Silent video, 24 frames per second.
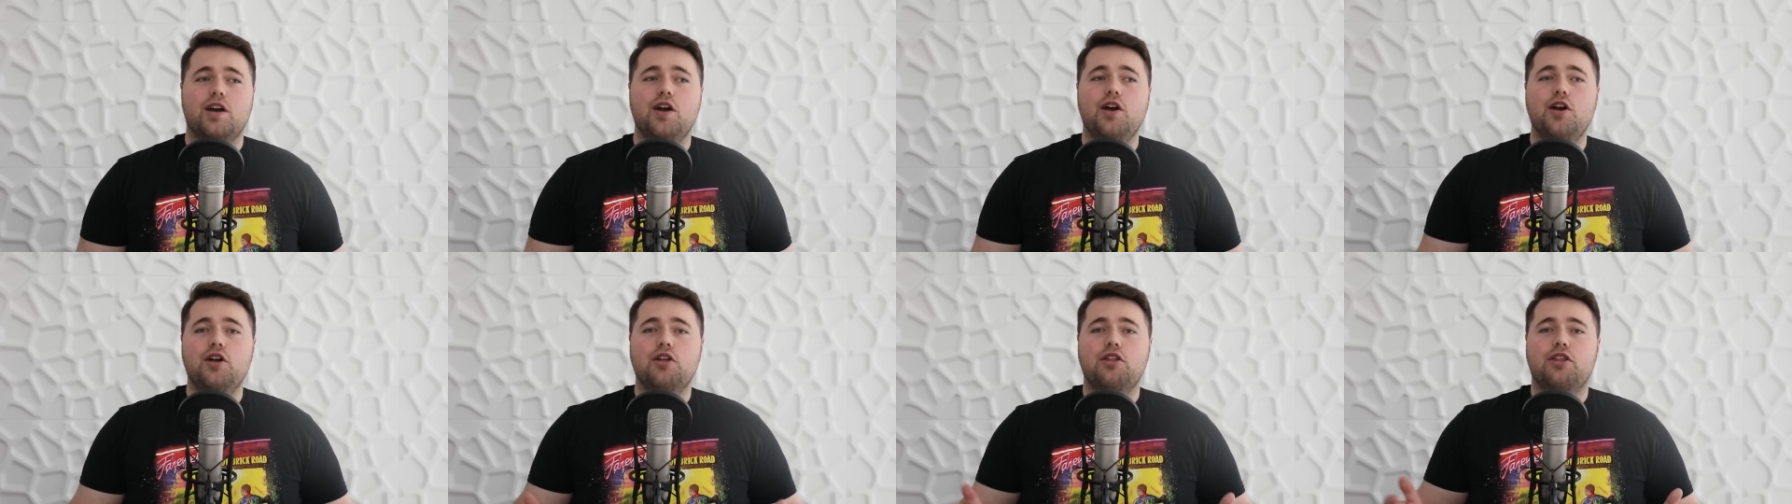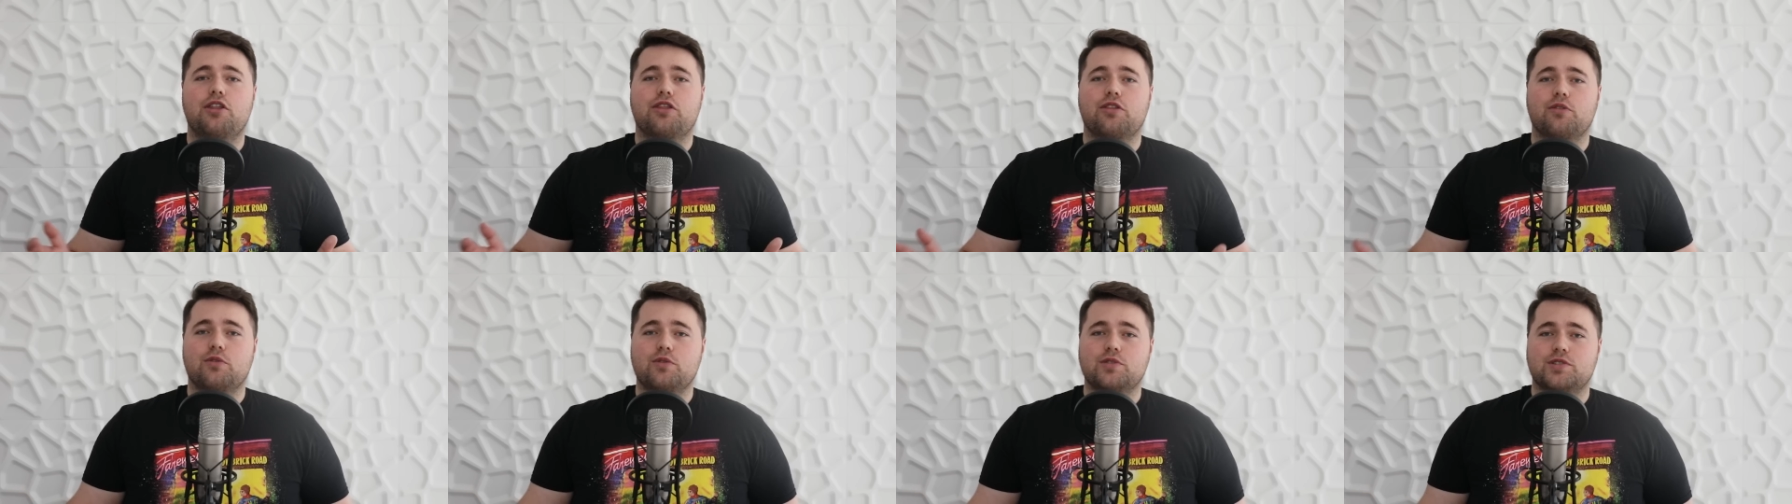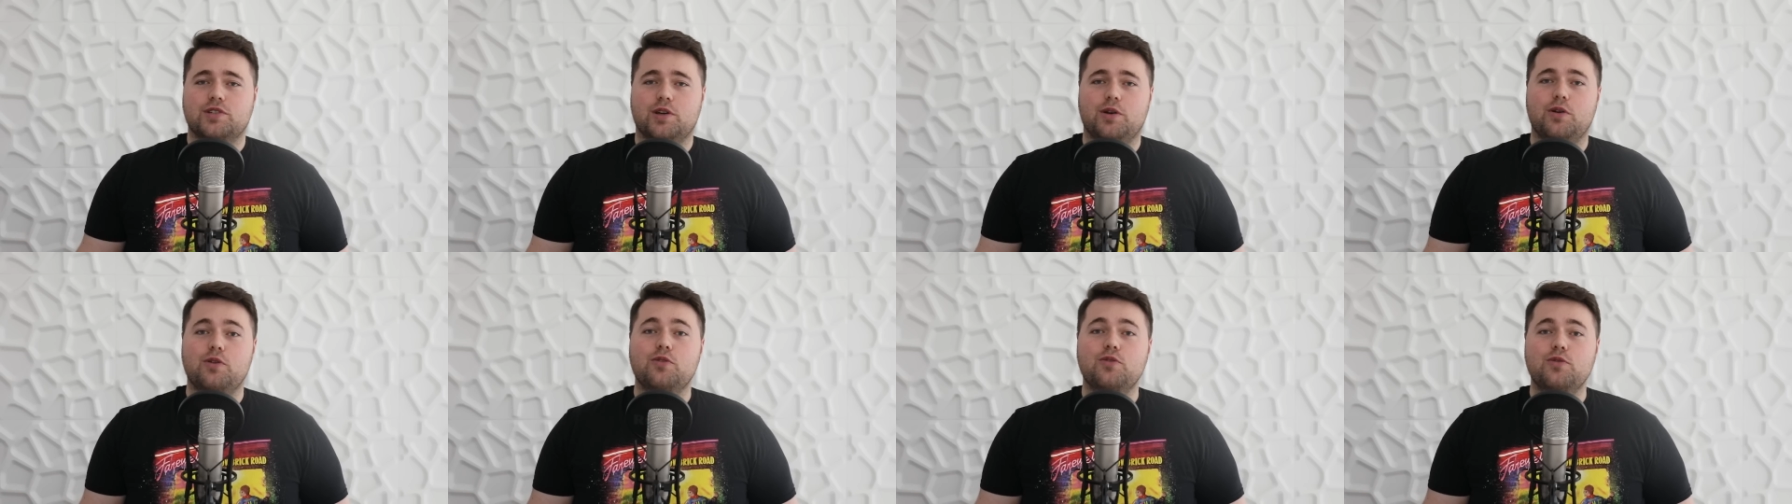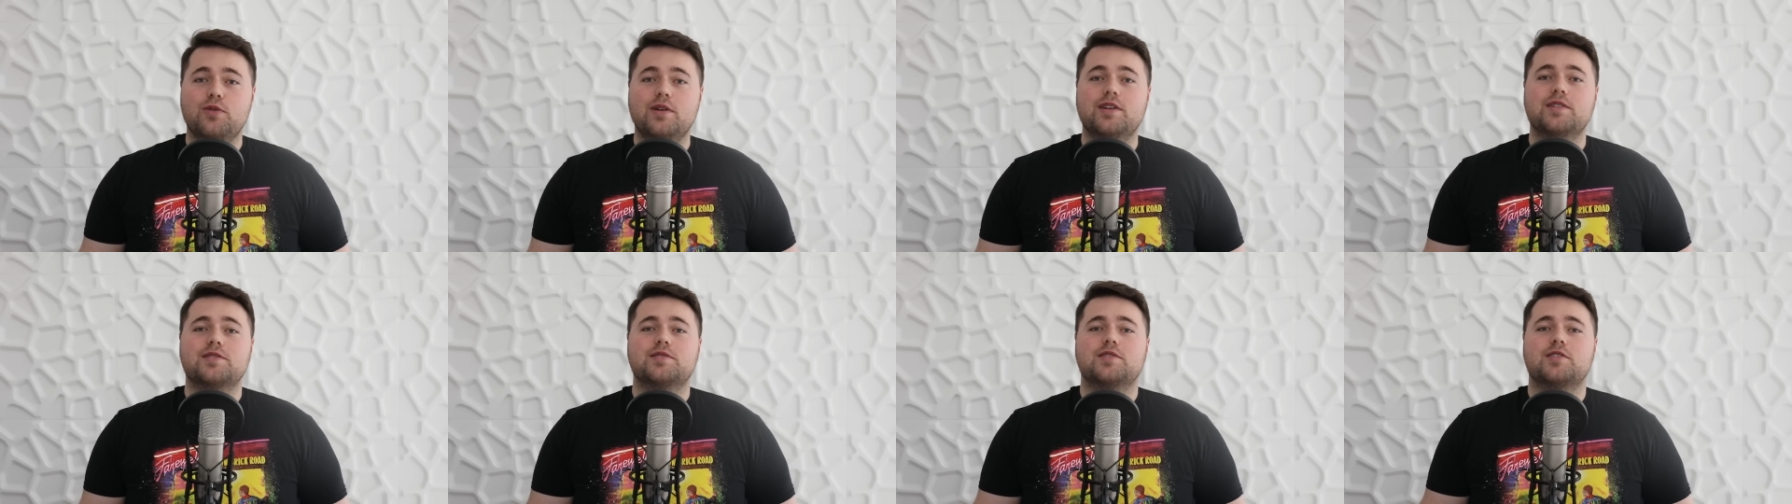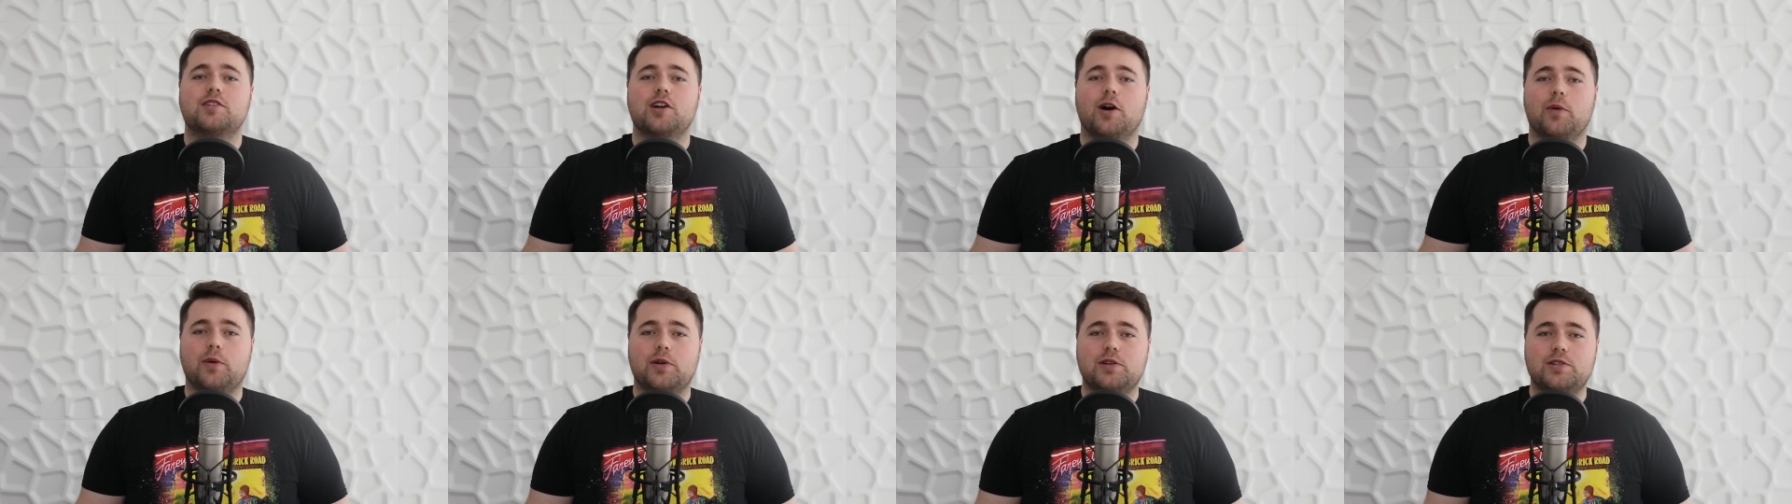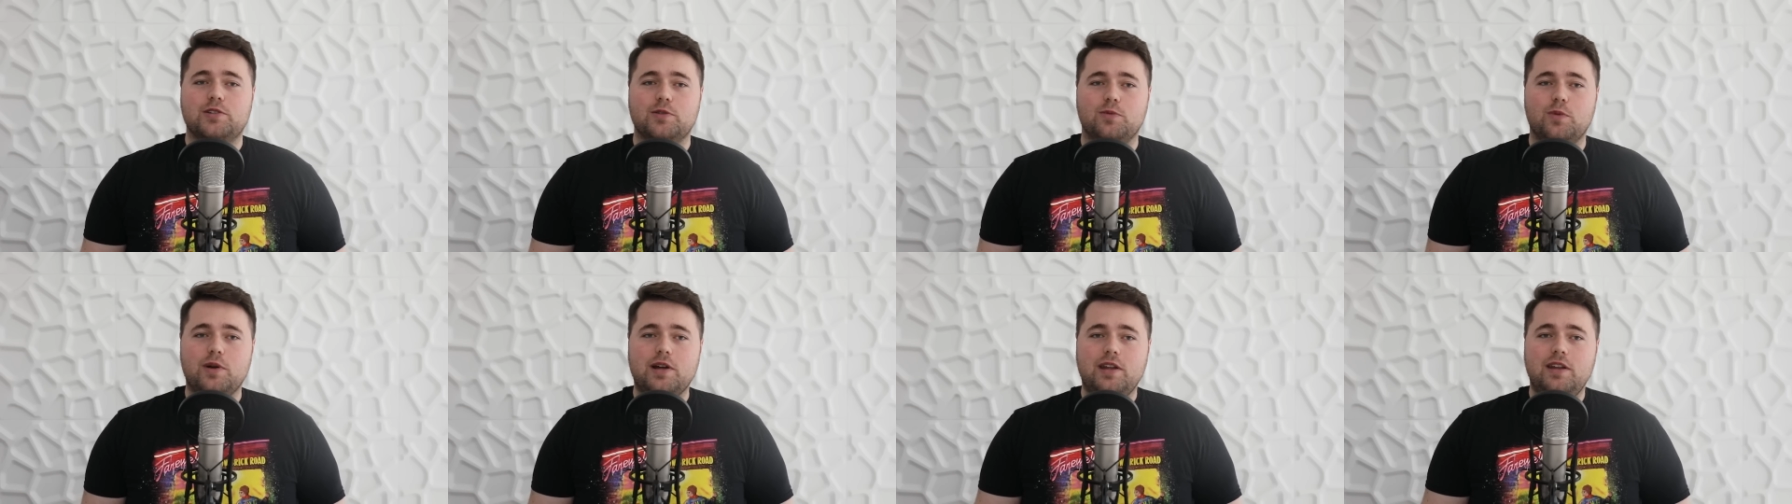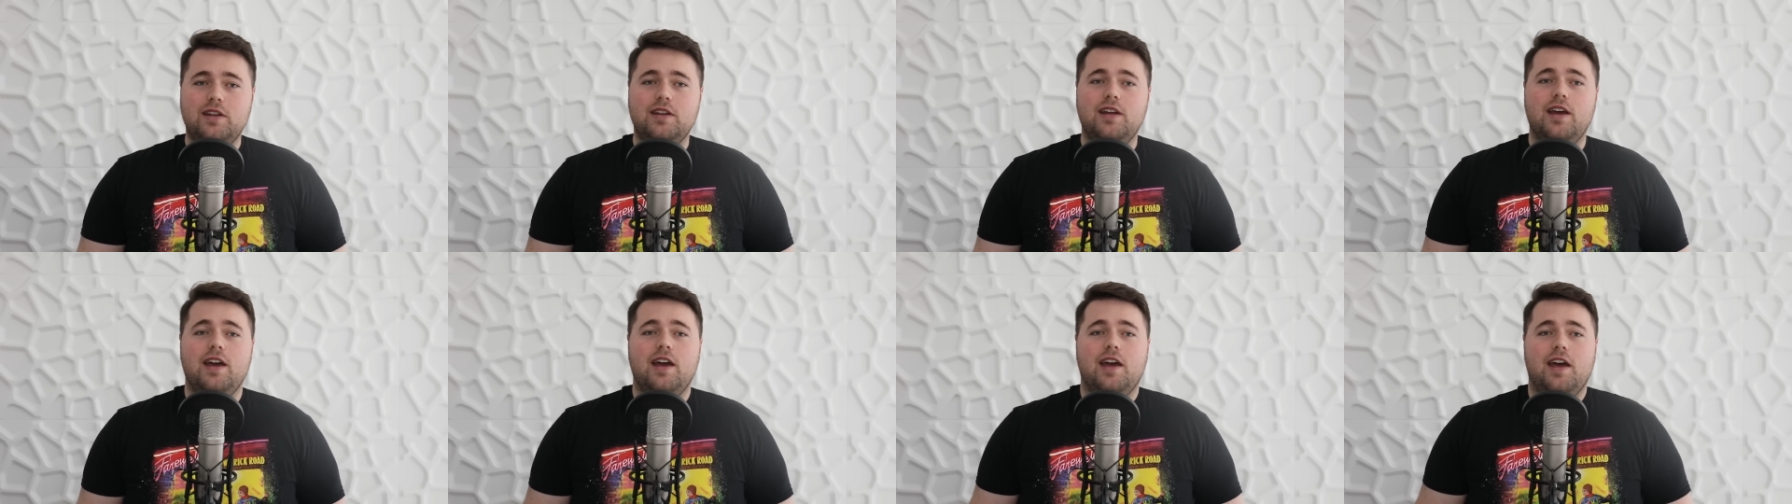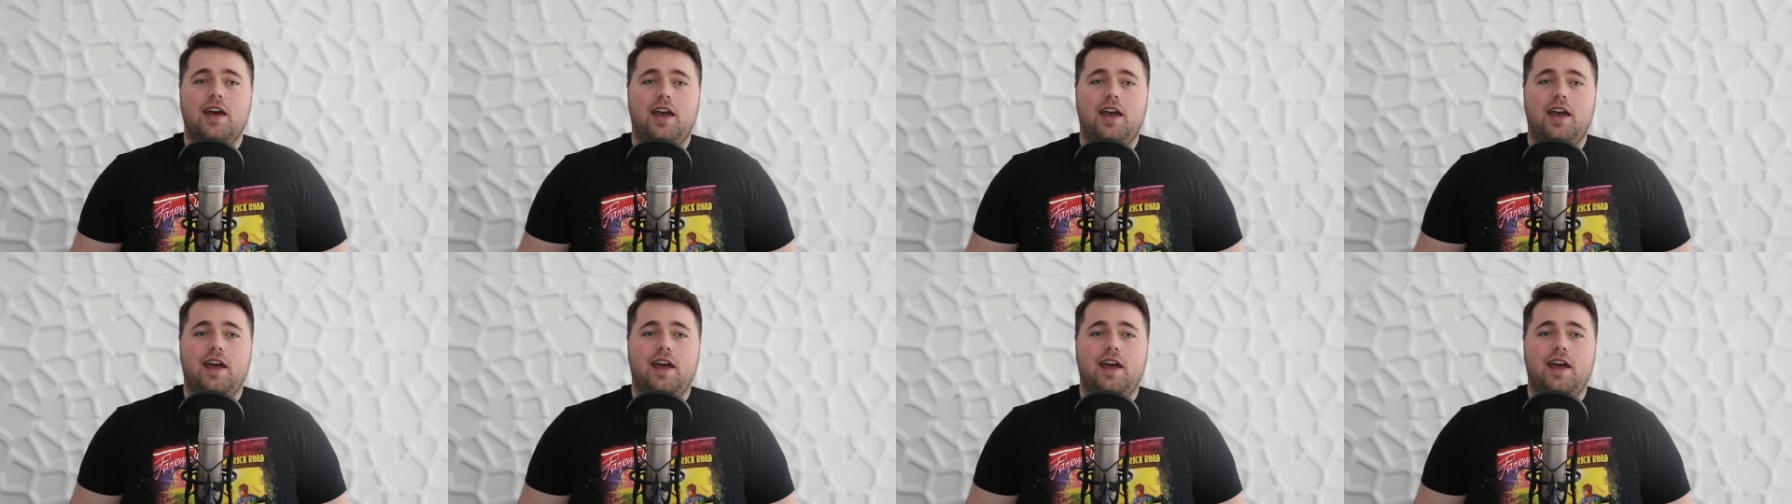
through to who is going to win,